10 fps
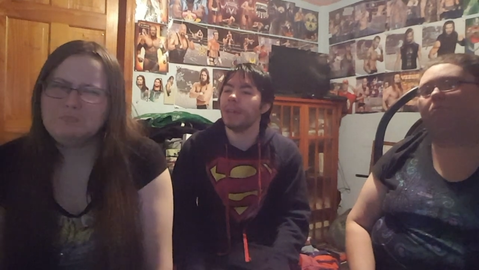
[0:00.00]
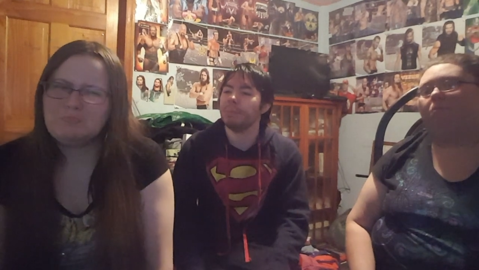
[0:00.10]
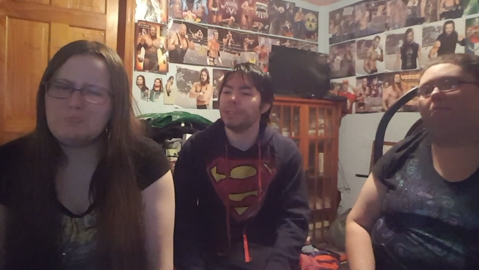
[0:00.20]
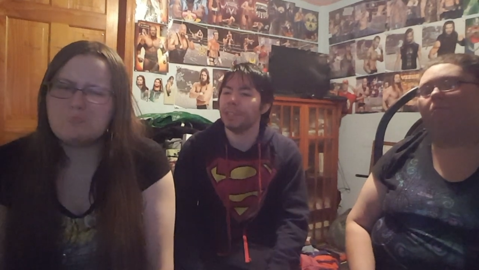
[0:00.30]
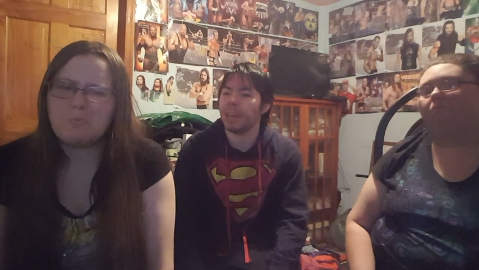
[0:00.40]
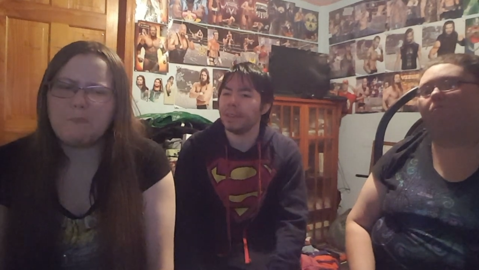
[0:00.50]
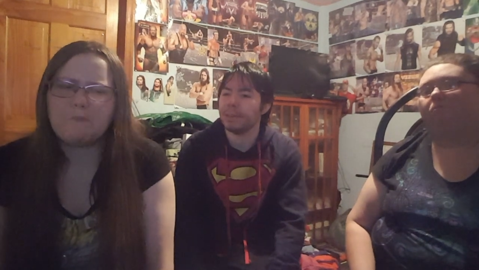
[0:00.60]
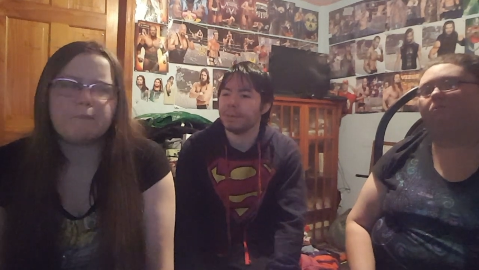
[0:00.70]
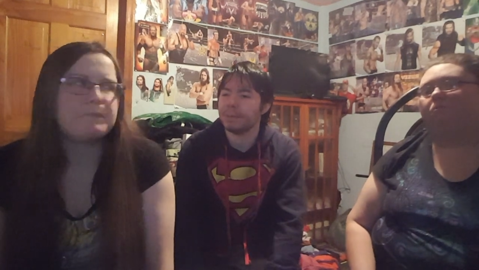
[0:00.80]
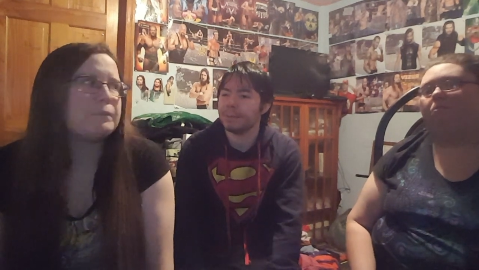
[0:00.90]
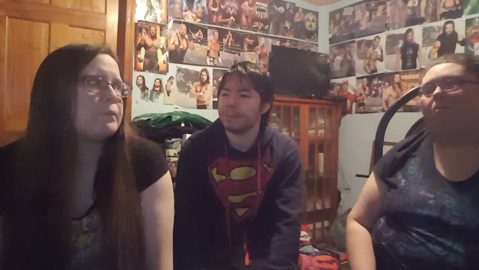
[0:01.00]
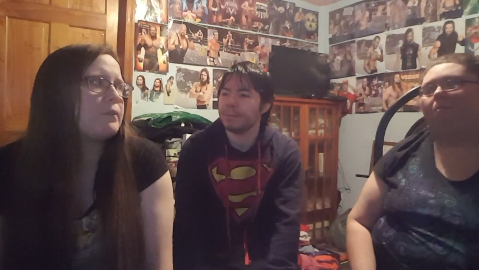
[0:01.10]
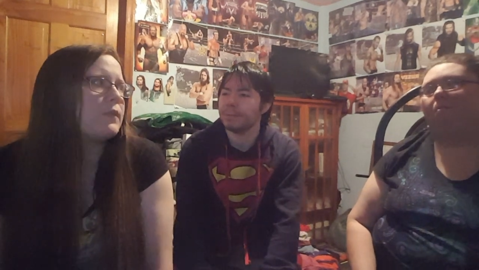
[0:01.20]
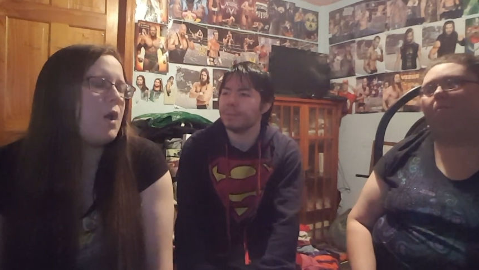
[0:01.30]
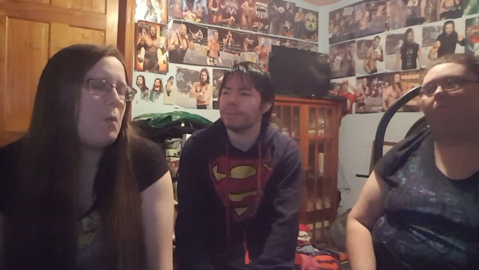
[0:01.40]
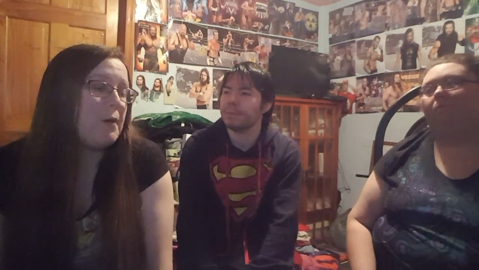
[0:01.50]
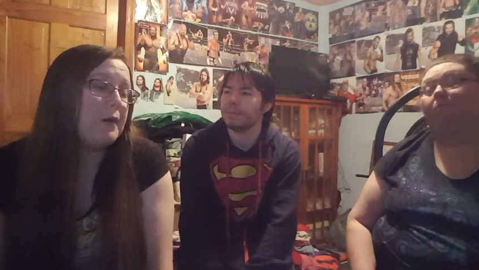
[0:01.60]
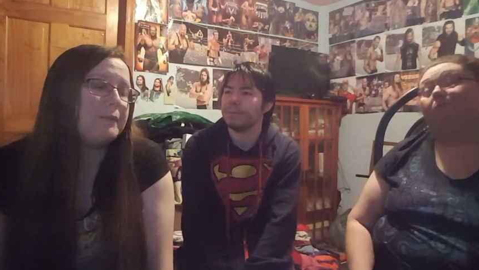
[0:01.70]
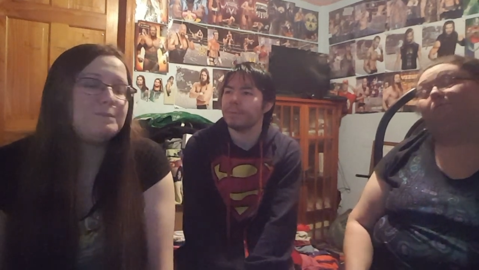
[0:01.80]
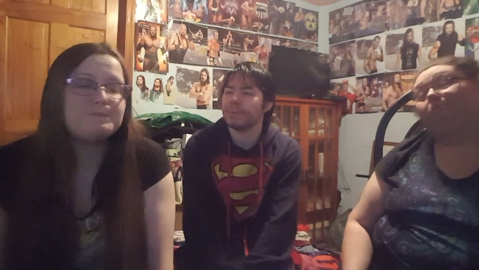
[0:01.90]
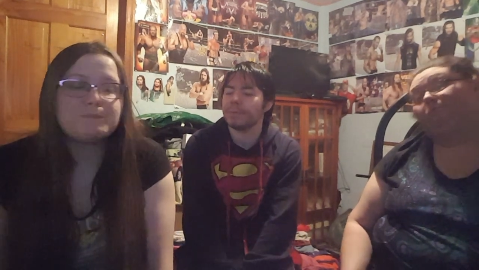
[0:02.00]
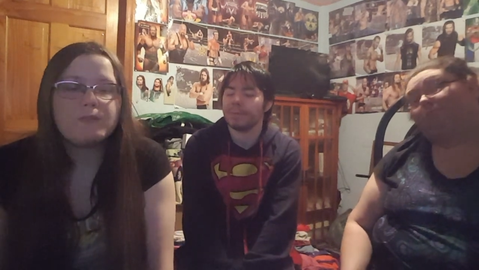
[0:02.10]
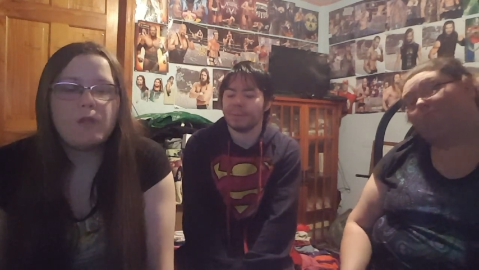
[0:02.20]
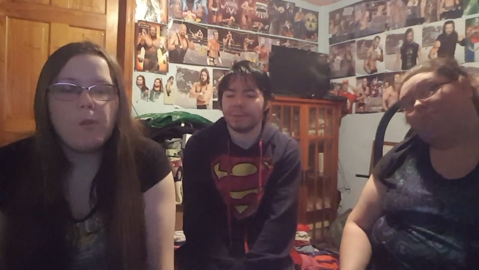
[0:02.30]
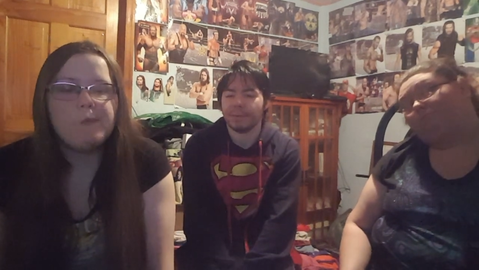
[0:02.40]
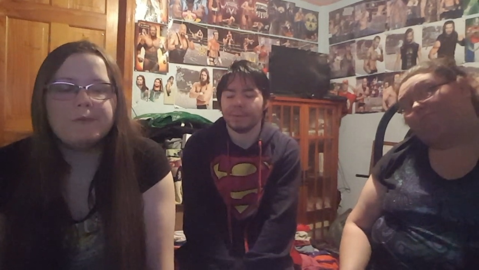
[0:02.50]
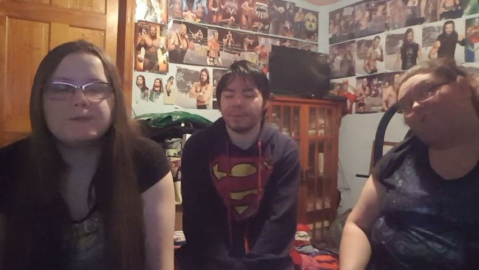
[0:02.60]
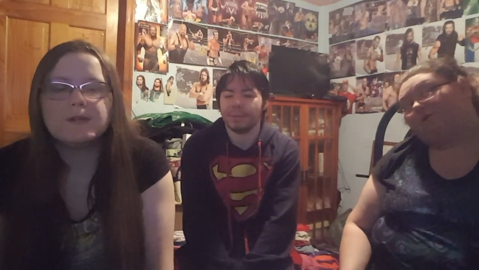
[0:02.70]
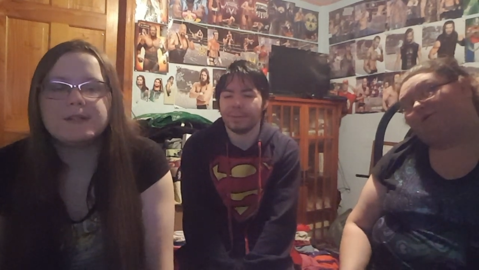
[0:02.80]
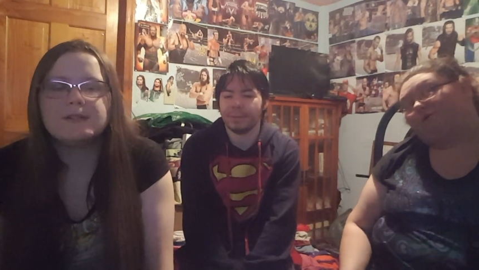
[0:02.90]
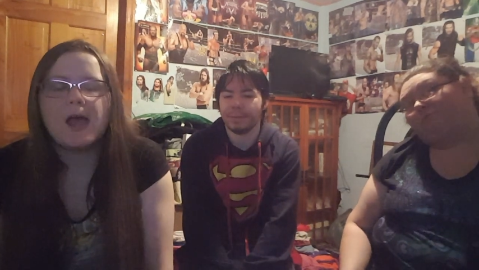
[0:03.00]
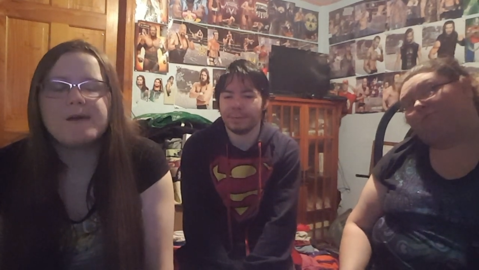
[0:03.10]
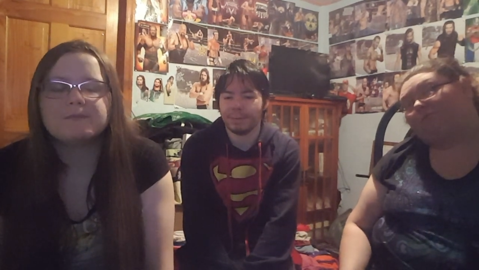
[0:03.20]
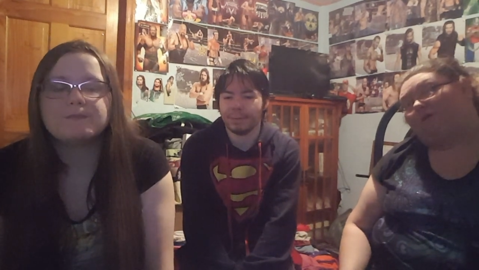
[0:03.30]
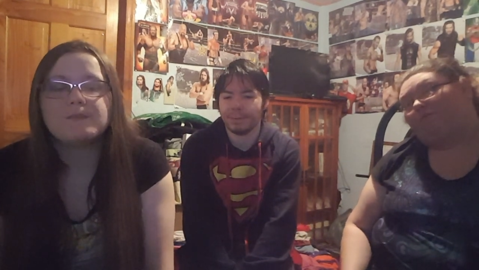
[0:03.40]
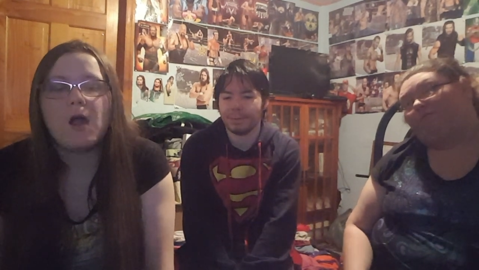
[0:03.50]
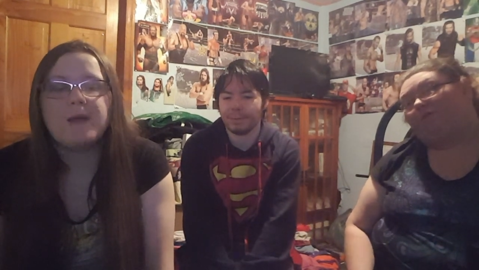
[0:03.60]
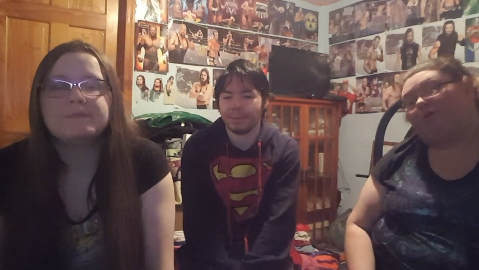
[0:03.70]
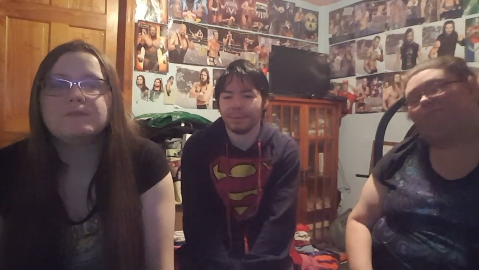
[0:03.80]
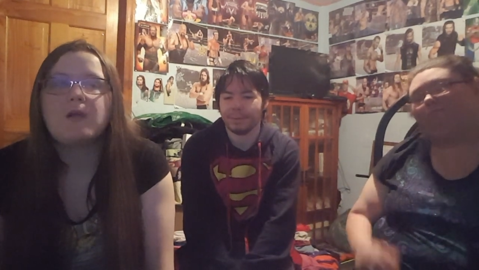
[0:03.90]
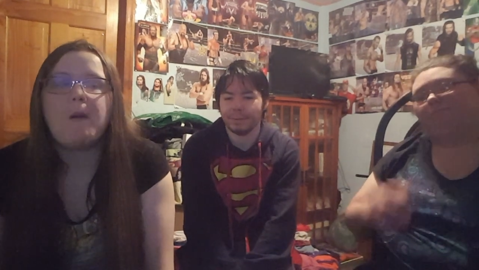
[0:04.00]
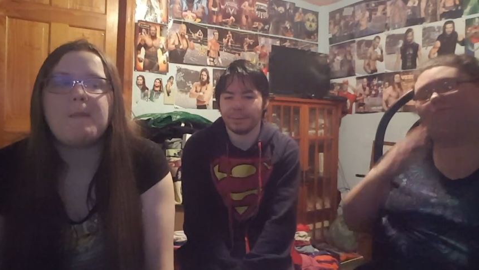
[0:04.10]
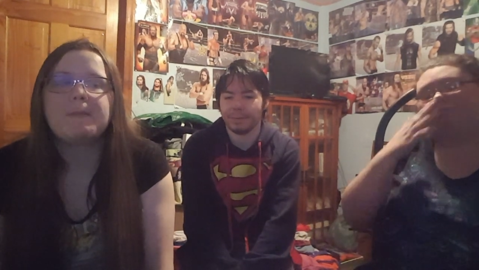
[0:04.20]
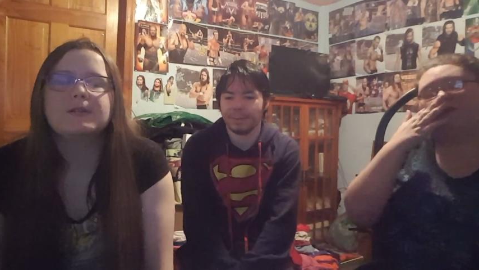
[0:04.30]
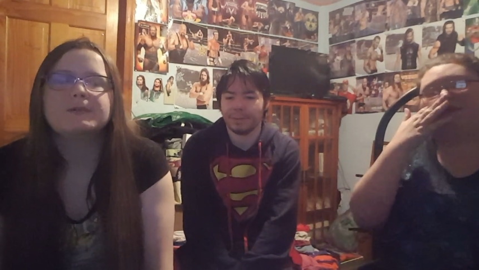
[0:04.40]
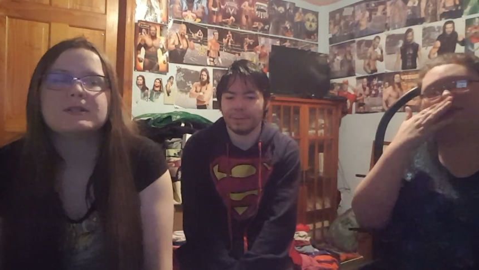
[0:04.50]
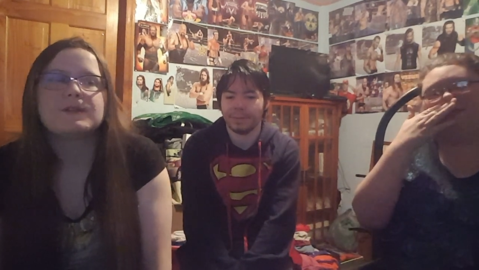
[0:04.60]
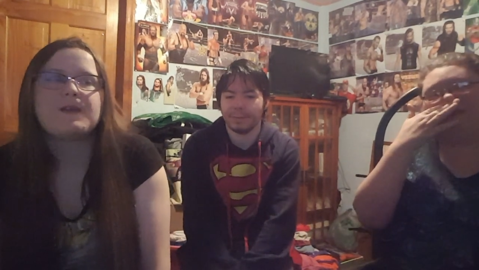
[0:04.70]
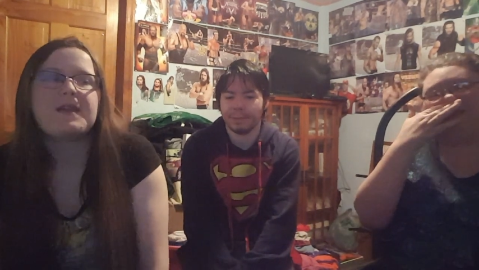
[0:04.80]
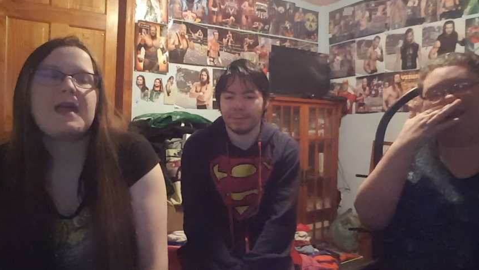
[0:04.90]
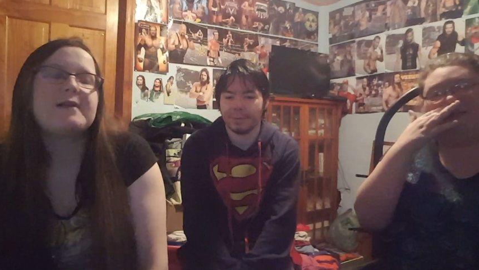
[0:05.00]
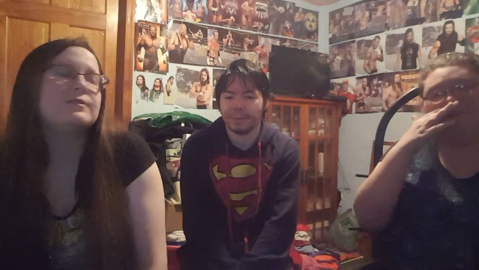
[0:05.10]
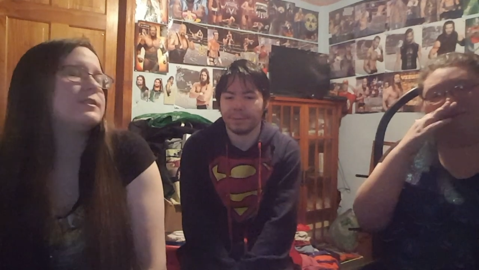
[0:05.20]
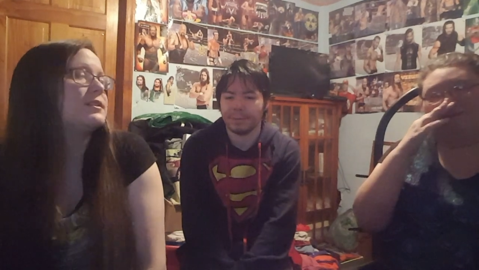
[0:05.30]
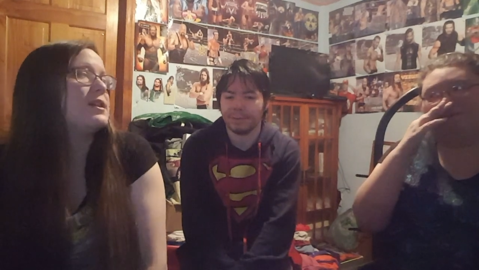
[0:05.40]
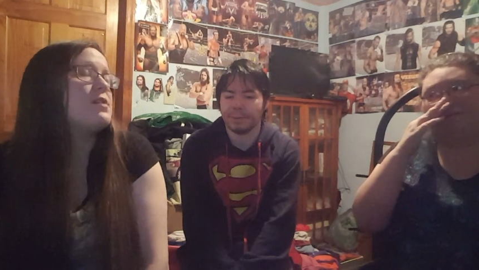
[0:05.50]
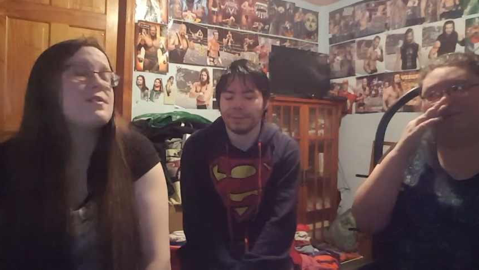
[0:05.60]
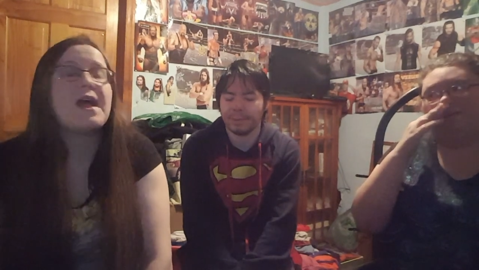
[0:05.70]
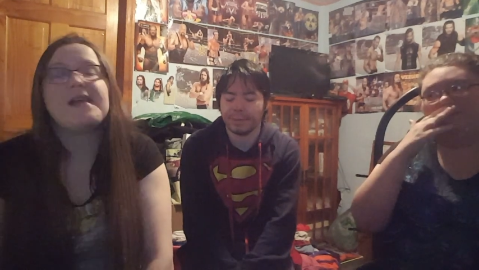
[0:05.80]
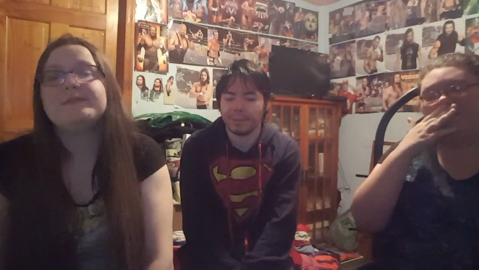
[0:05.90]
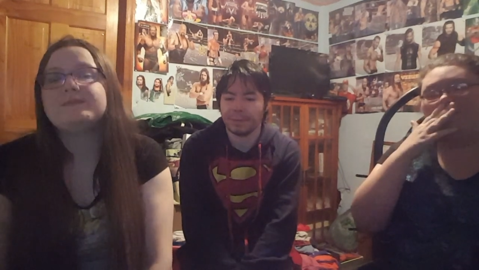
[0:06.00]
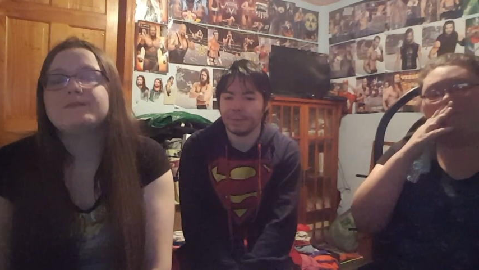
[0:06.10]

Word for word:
Speaker 1: ape shit.
Speaker 2: Huh? Find out. Never know. Remember, find out the Sunday.